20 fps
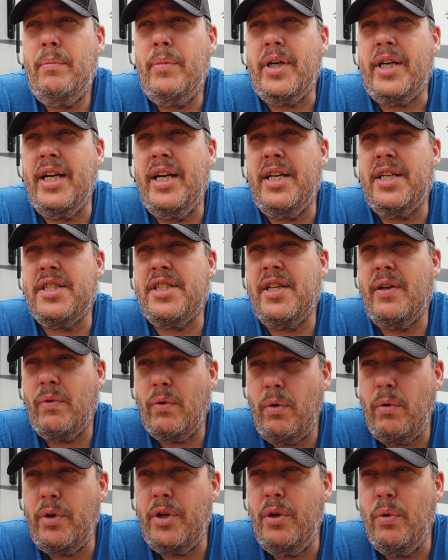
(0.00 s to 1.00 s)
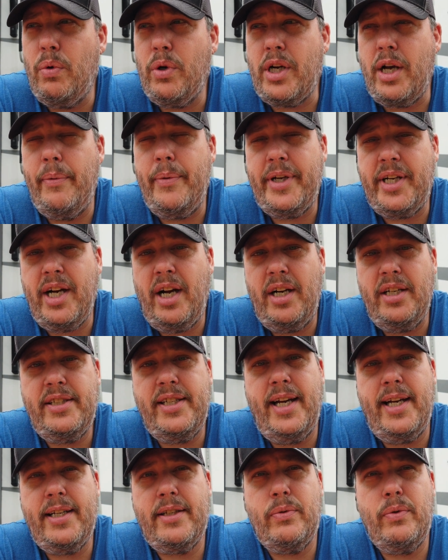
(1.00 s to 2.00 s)
Because you will come in
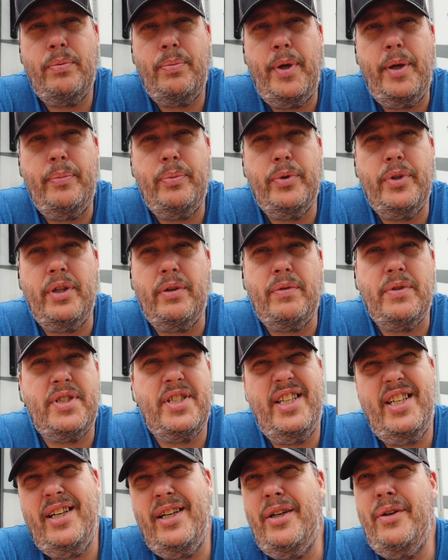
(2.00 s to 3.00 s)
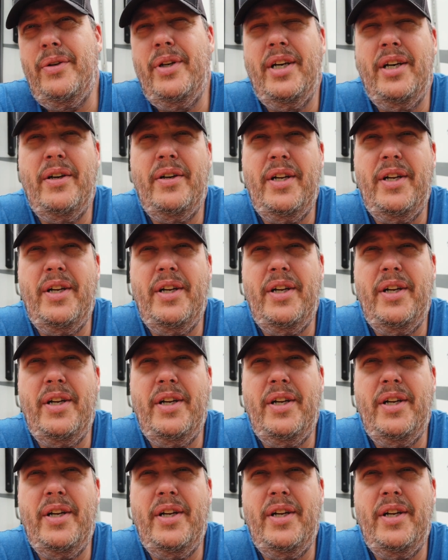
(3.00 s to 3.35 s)
contact with people that will say, oh no,